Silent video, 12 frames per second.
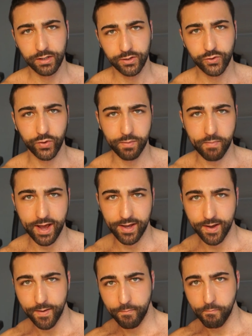During my
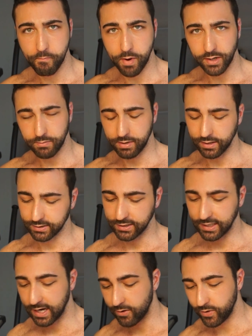
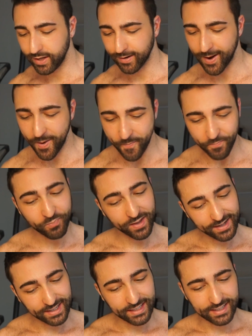bodybuilding career.
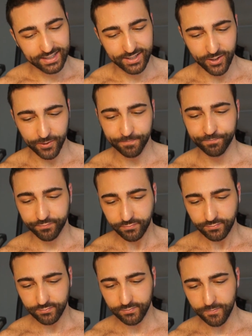So
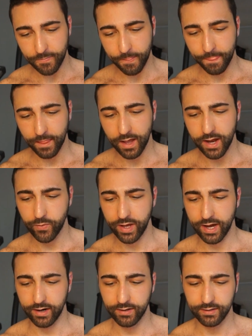here we
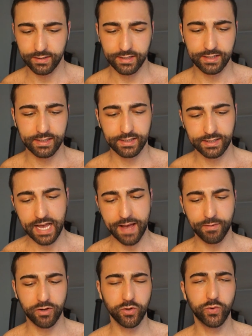are,
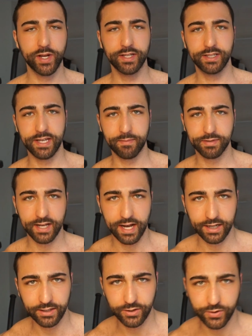some concrete tips
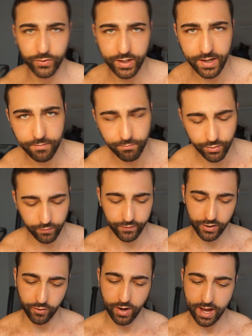to improve
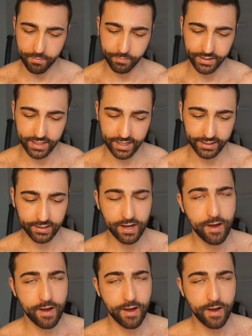your appetite.